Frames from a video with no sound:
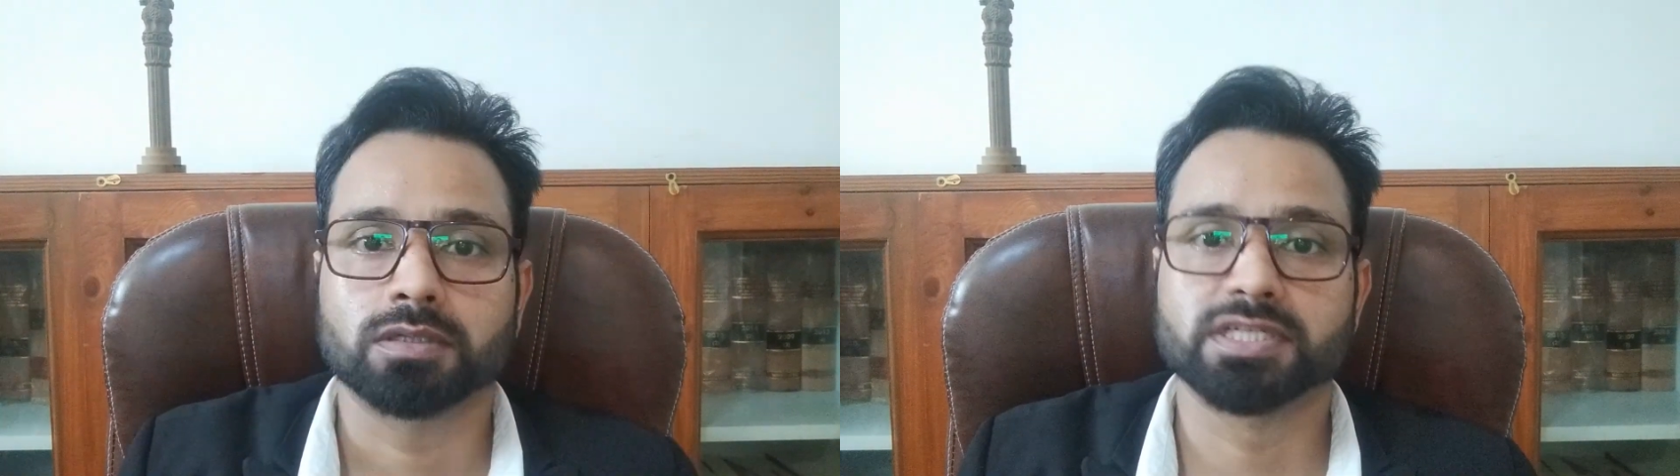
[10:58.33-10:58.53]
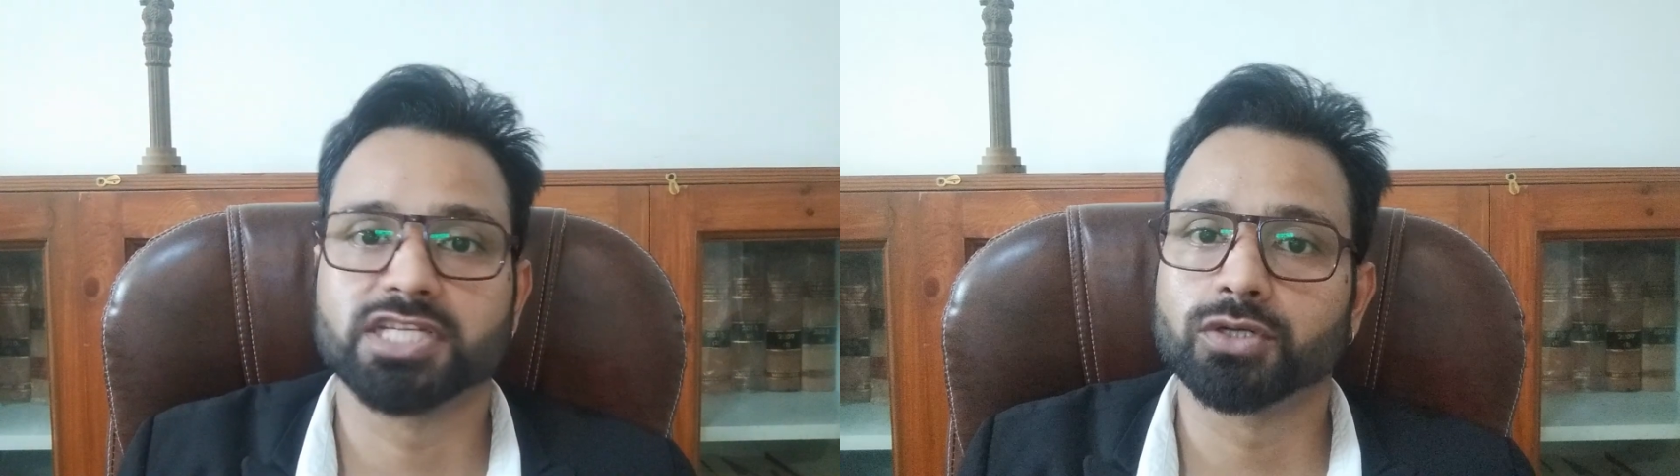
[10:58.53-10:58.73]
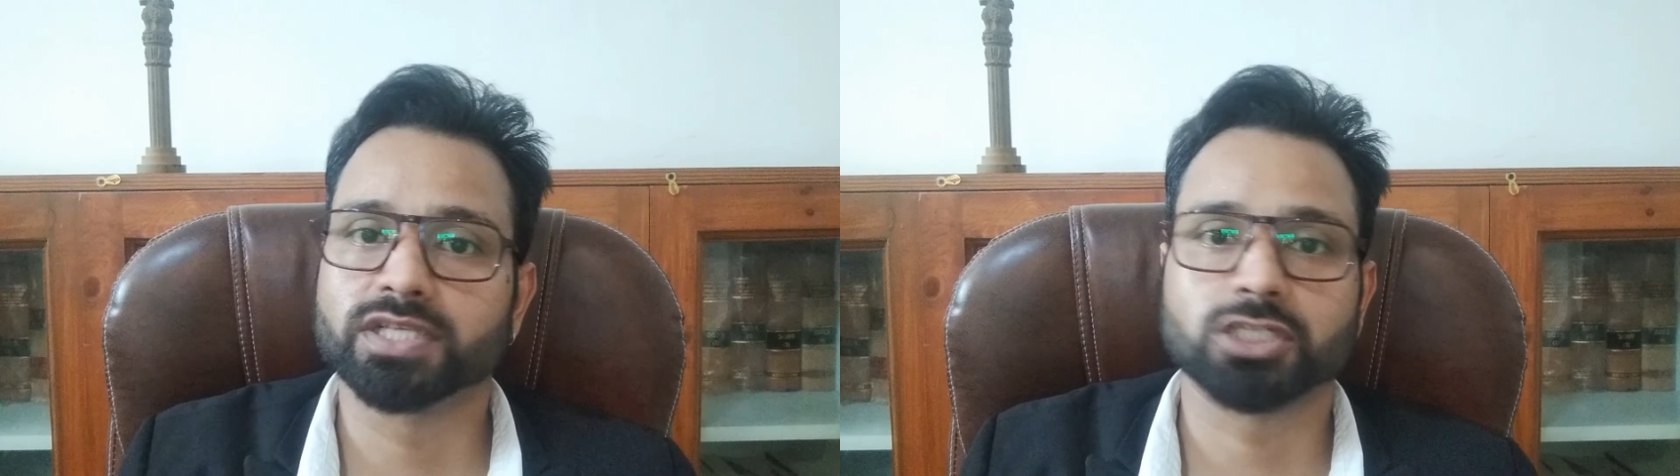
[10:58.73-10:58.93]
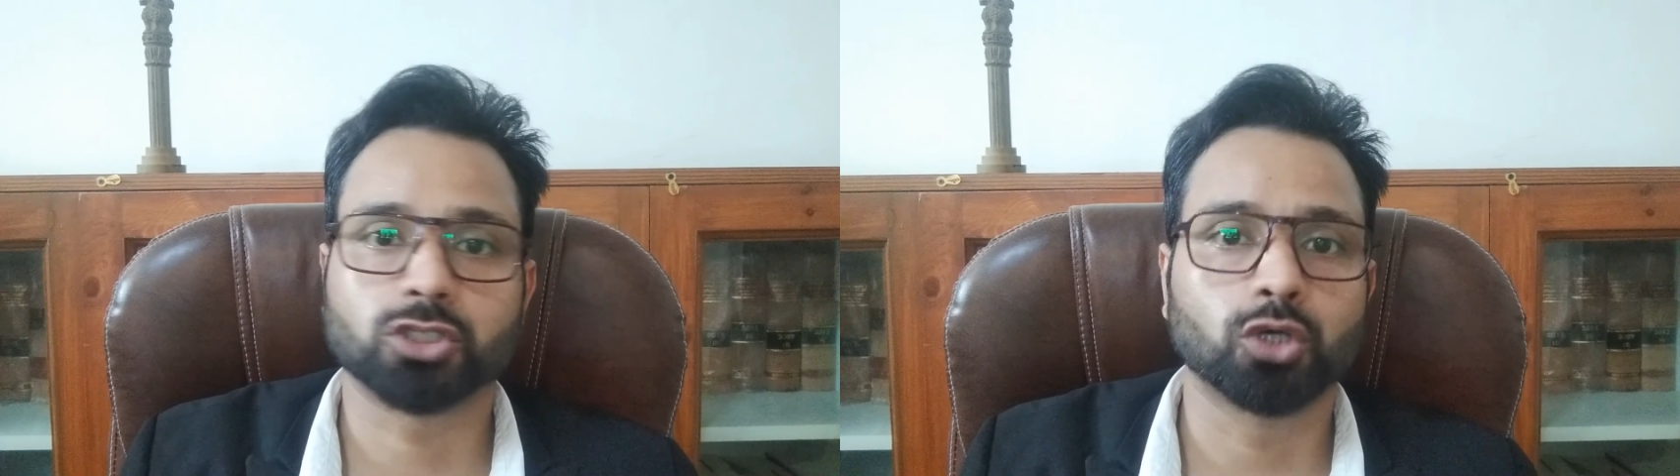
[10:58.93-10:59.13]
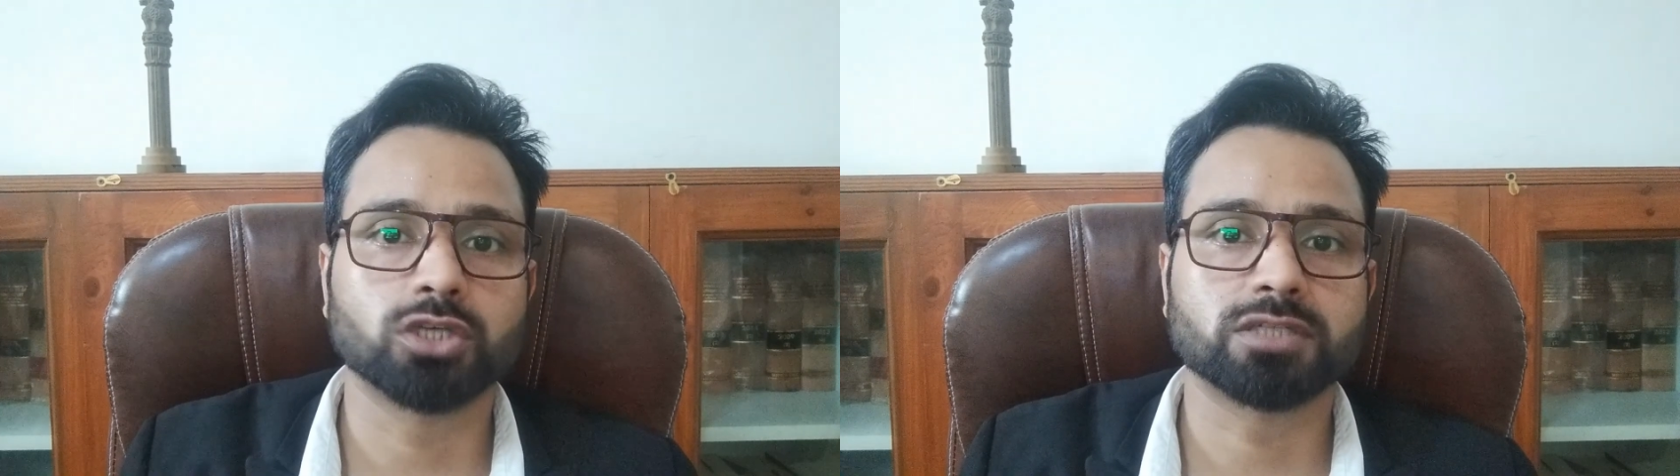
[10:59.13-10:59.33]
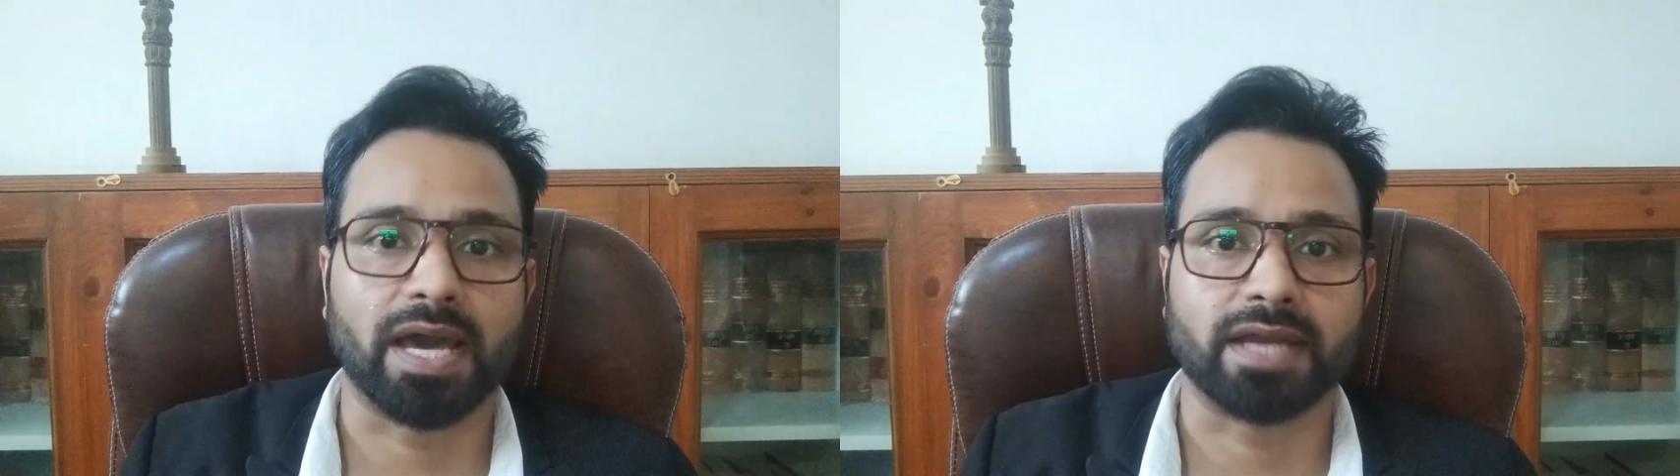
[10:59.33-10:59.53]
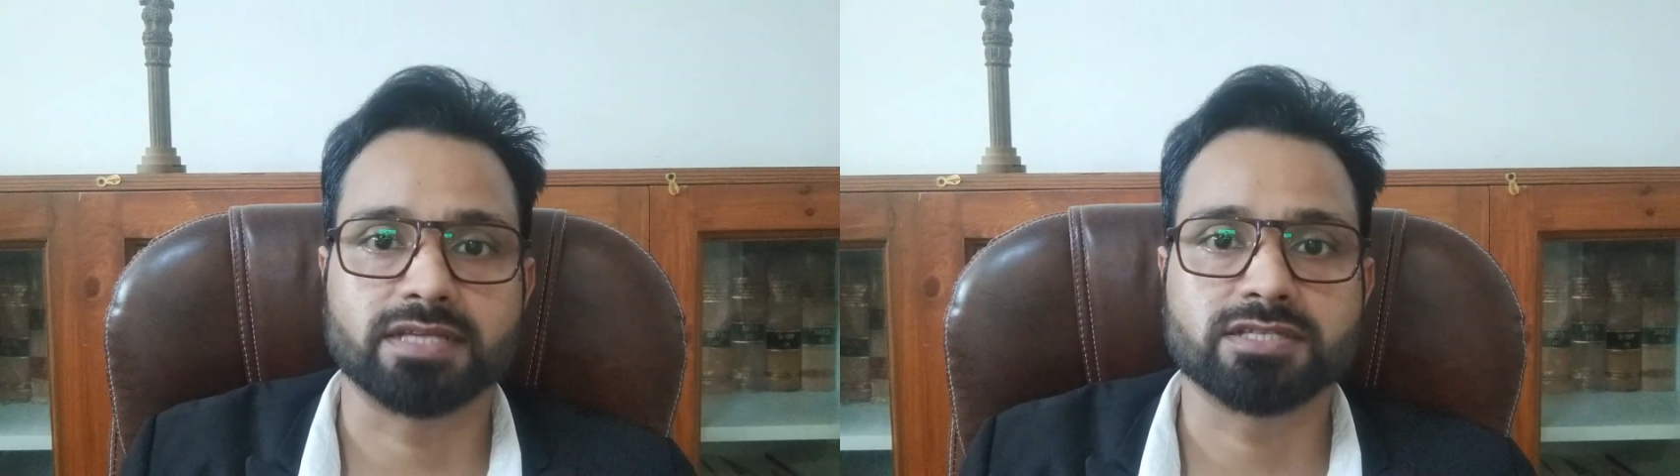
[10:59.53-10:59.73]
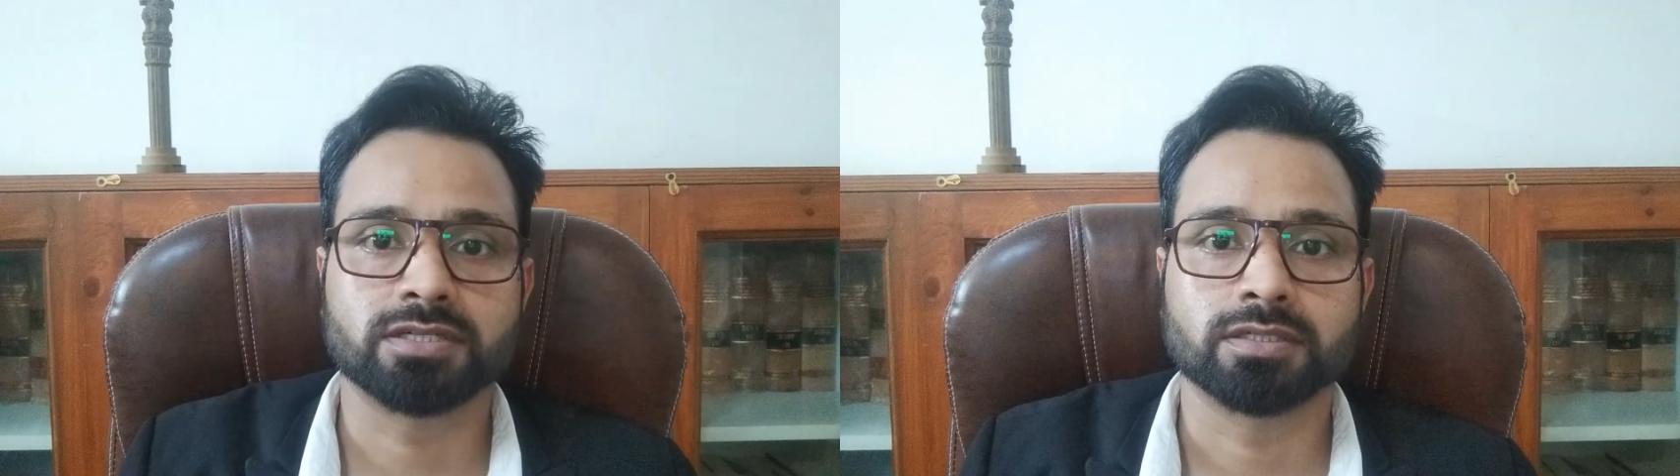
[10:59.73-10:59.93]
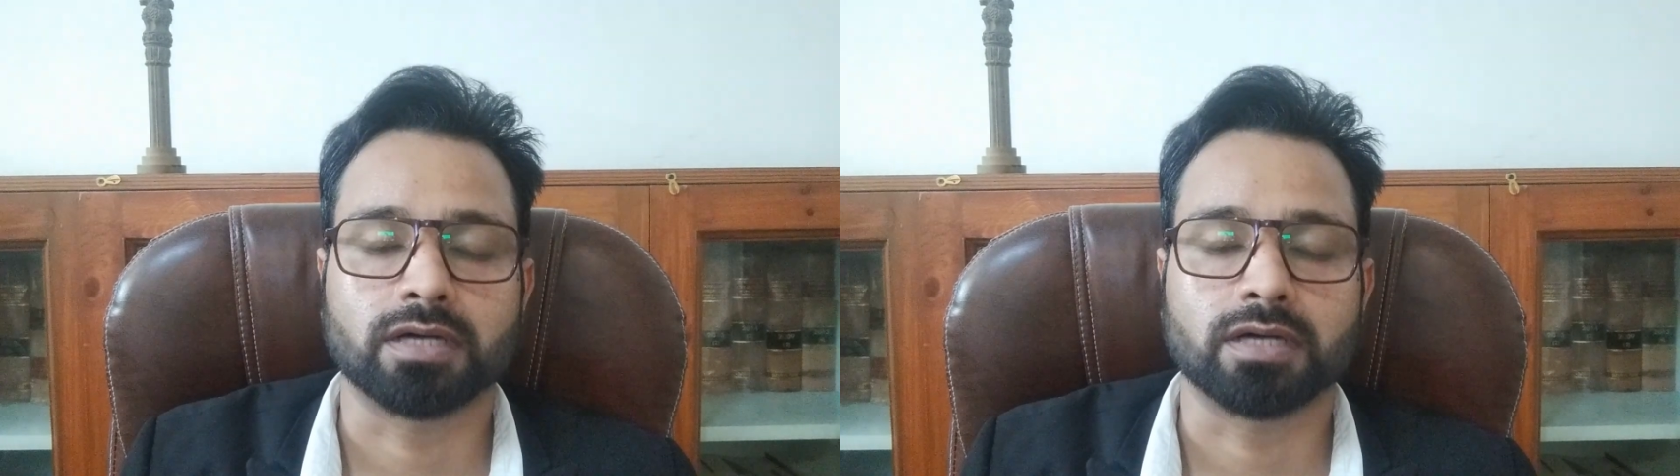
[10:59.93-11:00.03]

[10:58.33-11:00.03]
During the court marriage,